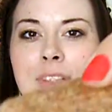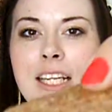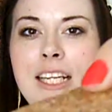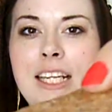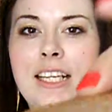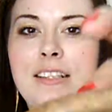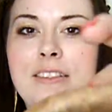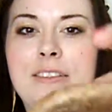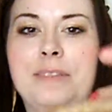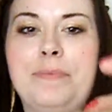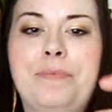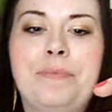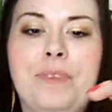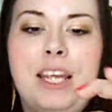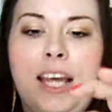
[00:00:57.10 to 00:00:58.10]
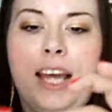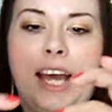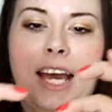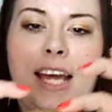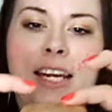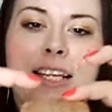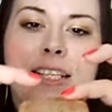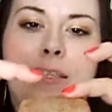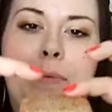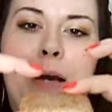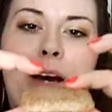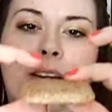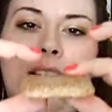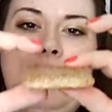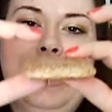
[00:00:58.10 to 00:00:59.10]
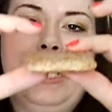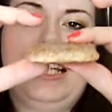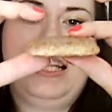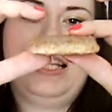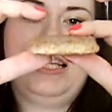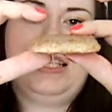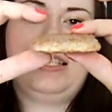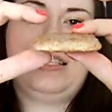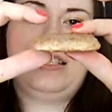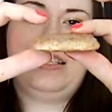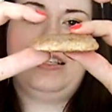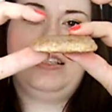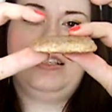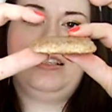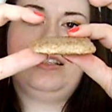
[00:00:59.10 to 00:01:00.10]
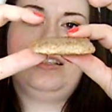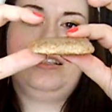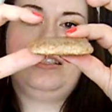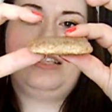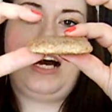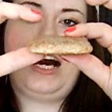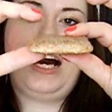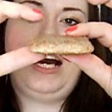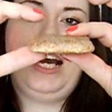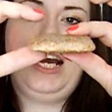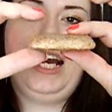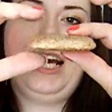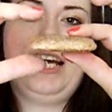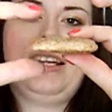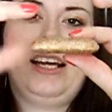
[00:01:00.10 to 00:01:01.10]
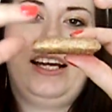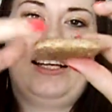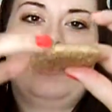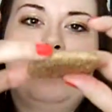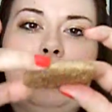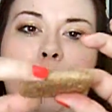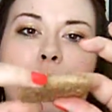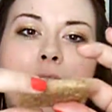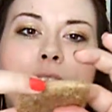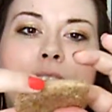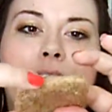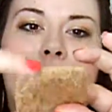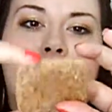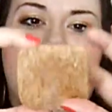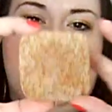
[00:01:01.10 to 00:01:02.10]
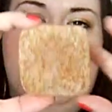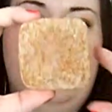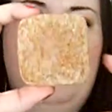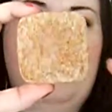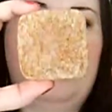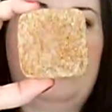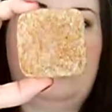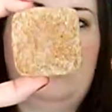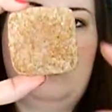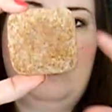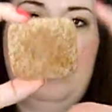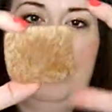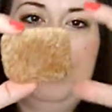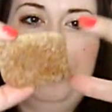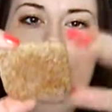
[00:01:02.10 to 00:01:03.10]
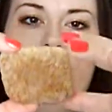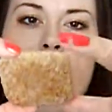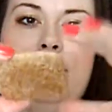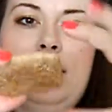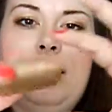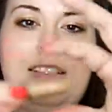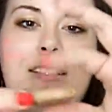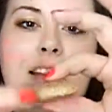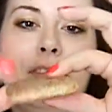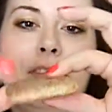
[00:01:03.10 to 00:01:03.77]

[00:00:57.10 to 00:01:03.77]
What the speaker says: in it. And it's about like this high and like a square like this is, but it's